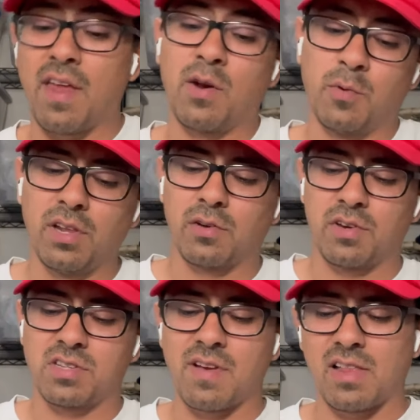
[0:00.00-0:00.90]
it will
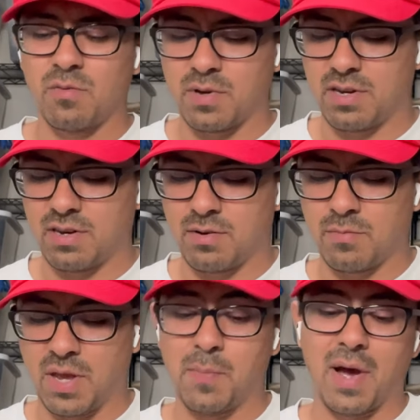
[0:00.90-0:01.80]
increase the value, but
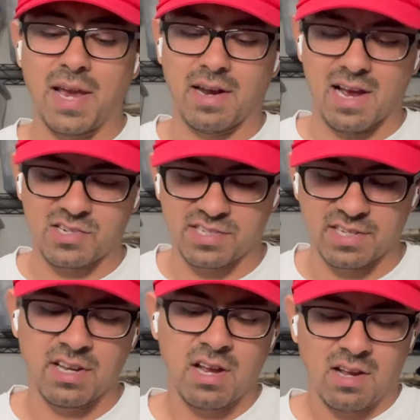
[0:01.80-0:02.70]
it might
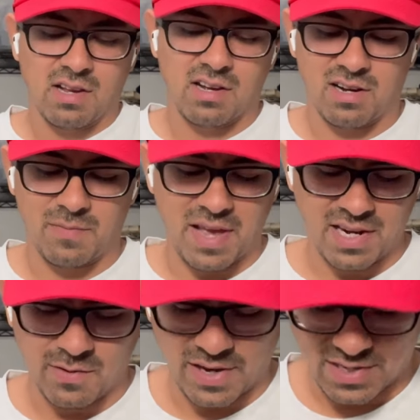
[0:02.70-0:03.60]
actually.
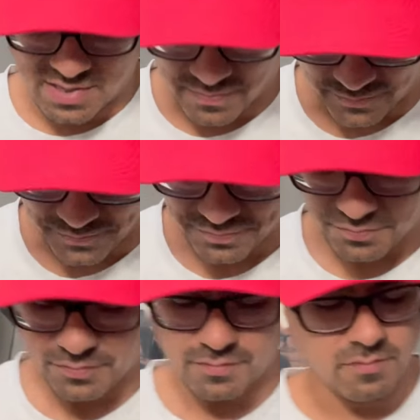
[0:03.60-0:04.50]
Anyways,
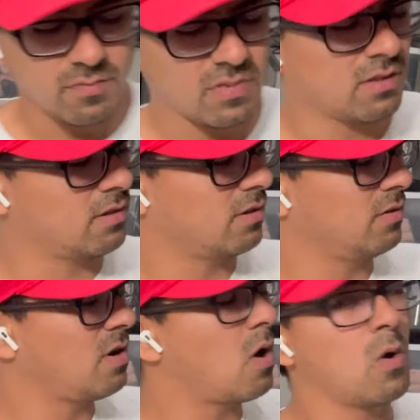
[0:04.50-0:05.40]

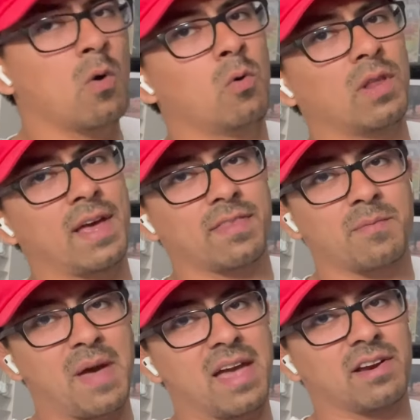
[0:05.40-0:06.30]
know like the
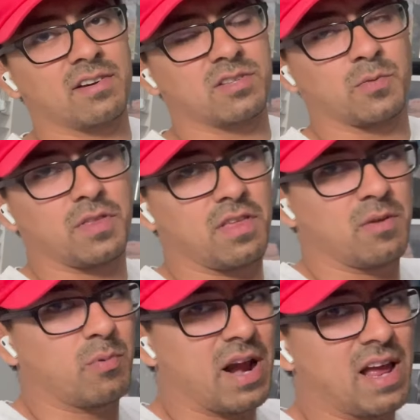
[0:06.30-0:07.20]
bangers within the
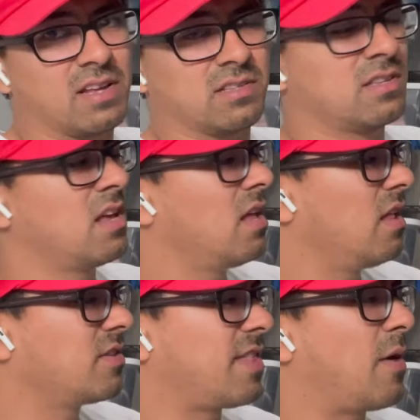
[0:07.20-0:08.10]
brands,
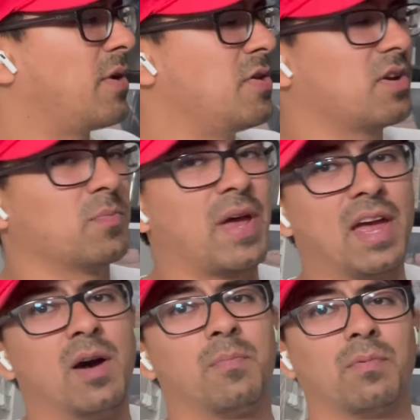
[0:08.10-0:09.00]
so that way you can pay
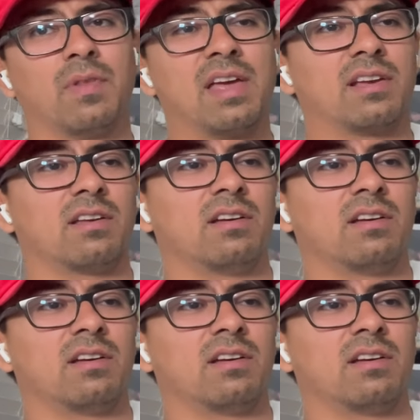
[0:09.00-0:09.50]
up like